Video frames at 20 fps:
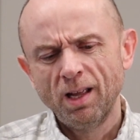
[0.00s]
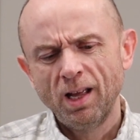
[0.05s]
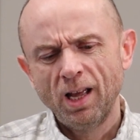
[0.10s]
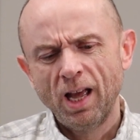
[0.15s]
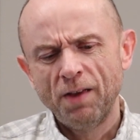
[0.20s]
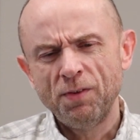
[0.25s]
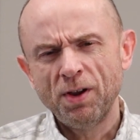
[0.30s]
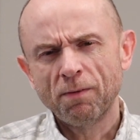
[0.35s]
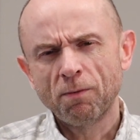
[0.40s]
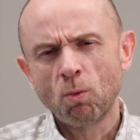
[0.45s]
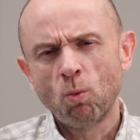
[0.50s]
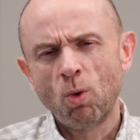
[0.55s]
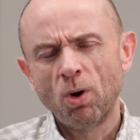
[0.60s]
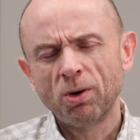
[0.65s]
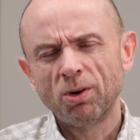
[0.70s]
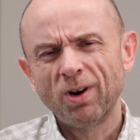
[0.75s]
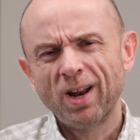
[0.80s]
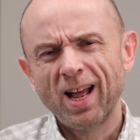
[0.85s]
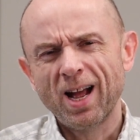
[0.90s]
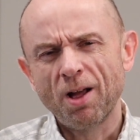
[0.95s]
Have you ever
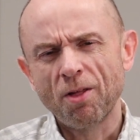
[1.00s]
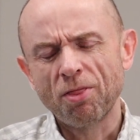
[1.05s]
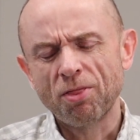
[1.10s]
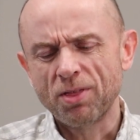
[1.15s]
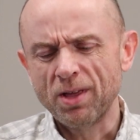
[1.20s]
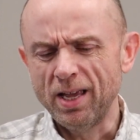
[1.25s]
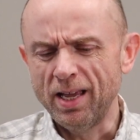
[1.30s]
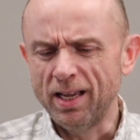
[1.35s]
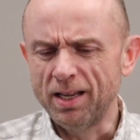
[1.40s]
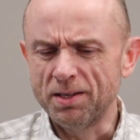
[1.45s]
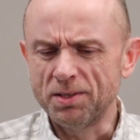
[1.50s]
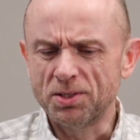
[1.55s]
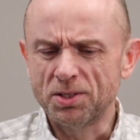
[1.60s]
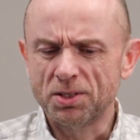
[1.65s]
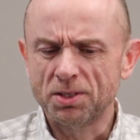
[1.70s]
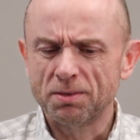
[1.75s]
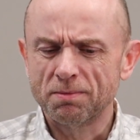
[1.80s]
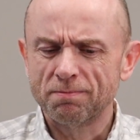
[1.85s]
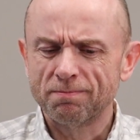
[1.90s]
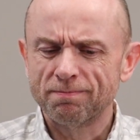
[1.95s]
wondered how
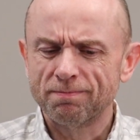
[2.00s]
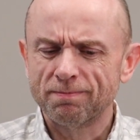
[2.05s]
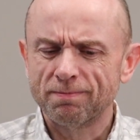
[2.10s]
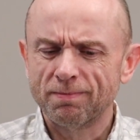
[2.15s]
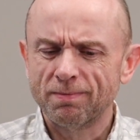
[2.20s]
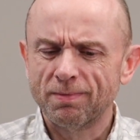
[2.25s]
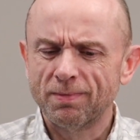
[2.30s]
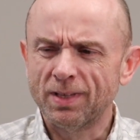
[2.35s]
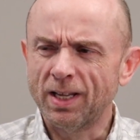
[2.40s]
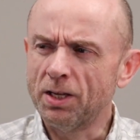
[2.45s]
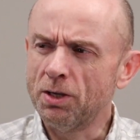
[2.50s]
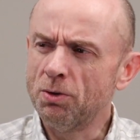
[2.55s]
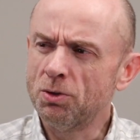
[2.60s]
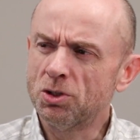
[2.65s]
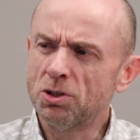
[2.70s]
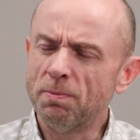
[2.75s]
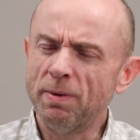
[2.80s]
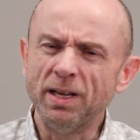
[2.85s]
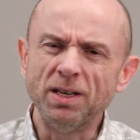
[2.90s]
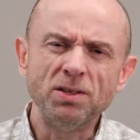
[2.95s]
things that
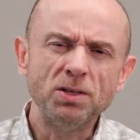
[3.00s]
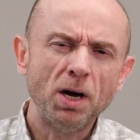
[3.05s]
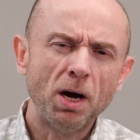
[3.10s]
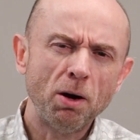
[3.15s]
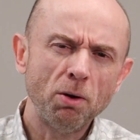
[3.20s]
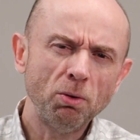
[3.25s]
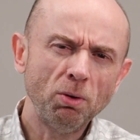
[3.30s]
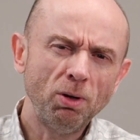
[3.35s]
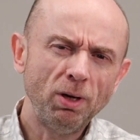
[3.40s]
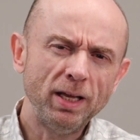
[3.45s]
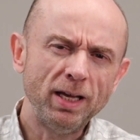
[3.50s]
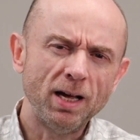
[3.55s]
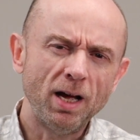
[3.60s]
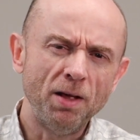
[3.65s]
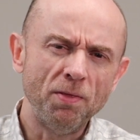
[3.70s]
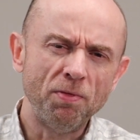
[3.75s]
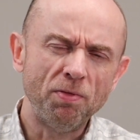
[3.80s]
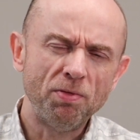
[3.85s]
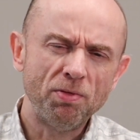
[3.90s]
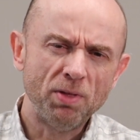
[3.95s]
used to be totally
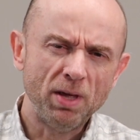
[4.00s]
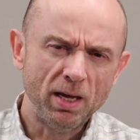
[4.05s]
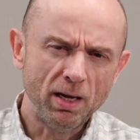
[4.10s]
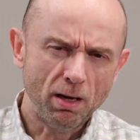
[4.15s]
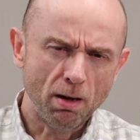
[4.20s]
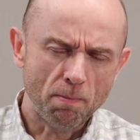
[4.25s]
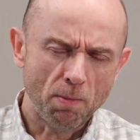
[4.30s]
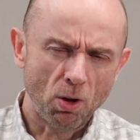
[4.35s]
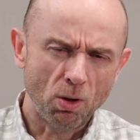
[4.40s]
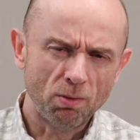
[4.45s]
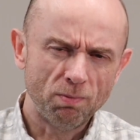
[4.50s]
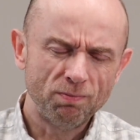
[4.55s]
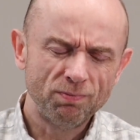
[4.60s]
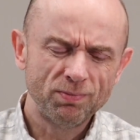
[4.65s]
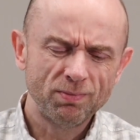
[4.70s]
unthinkable